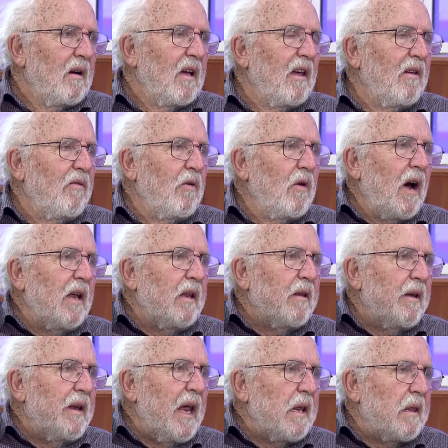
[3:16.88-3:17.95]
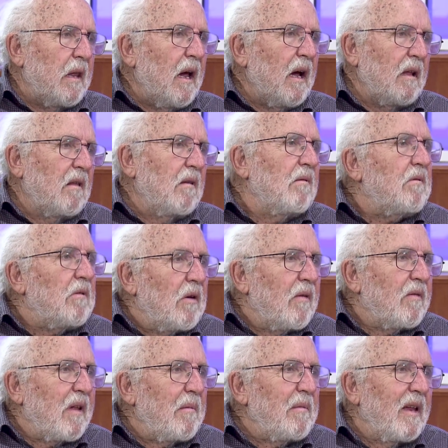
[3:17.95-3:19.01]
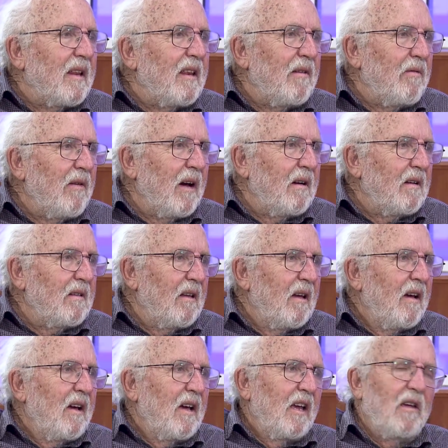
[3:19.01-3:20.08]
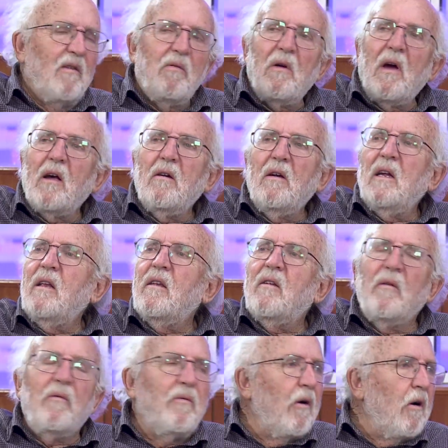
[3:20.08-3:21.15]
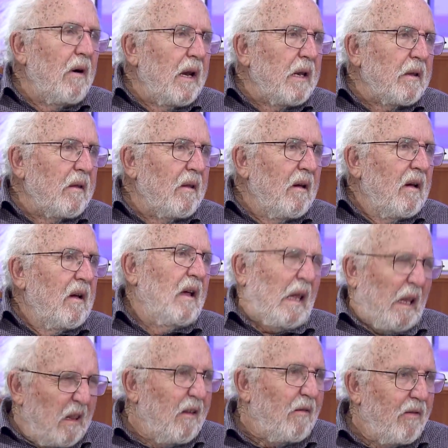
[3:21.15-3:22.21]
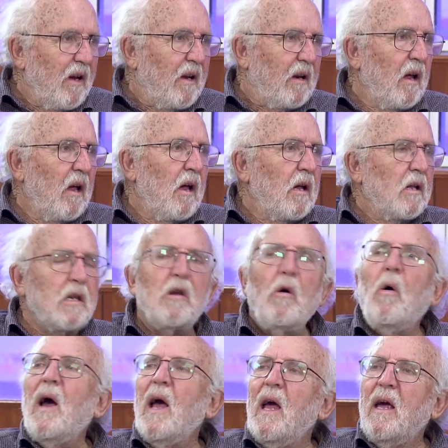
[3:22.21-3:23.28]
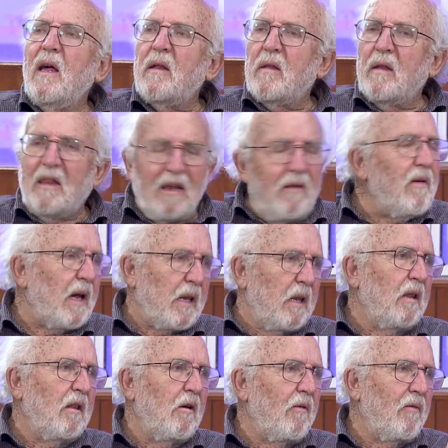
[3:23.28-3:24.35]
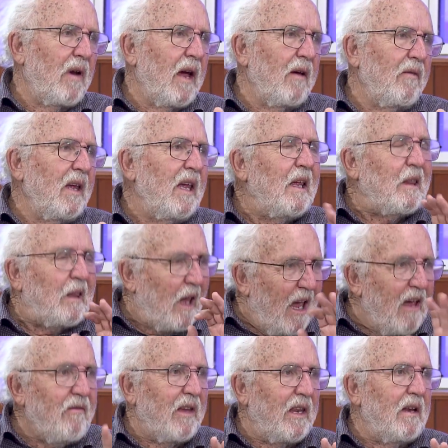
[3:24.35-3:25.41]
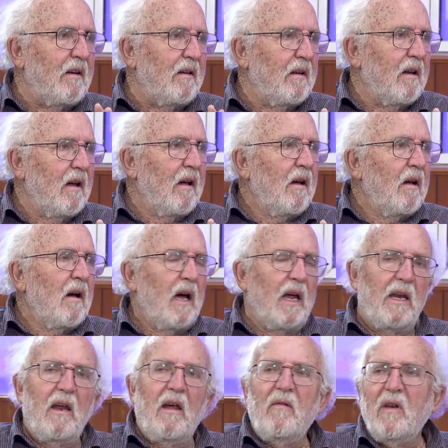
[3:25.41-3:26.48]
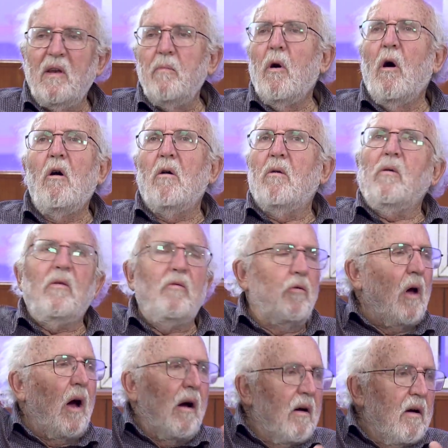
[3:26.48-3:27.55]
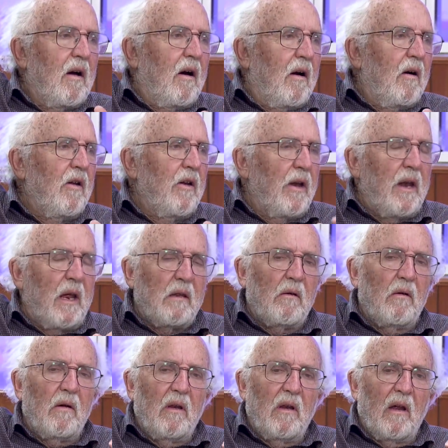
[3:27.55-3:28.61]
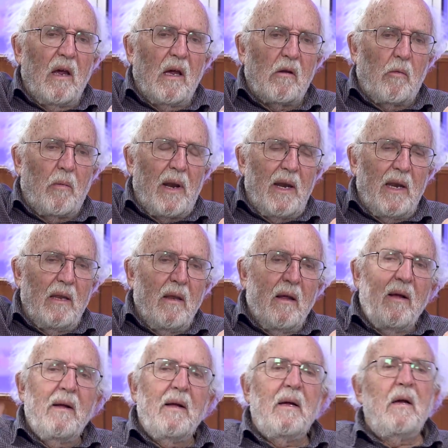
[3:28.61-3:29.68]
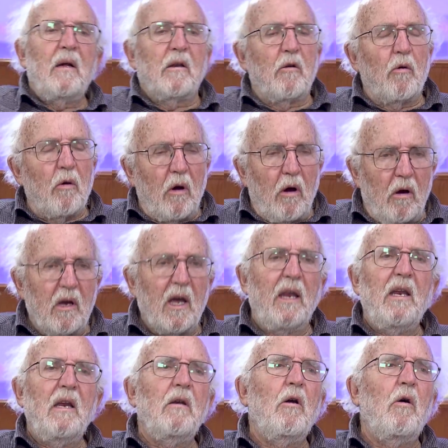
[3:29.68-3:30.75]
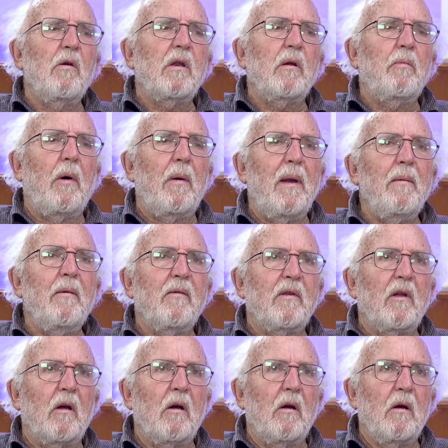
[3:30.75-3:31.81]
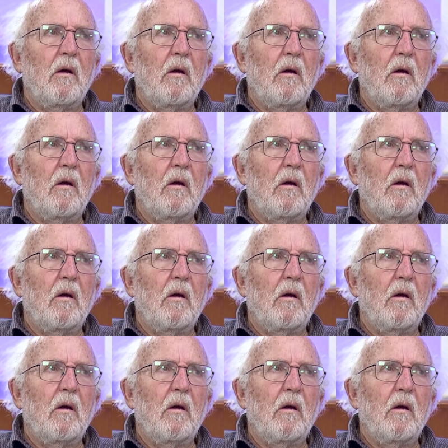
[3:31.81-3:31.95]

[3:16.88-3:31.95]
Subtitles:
If you are in the desert, you have something different. If you are going in the forest, it's different. So the diversity of life is evident, and even more if you are on another exoplanet. So regarding now the problem of the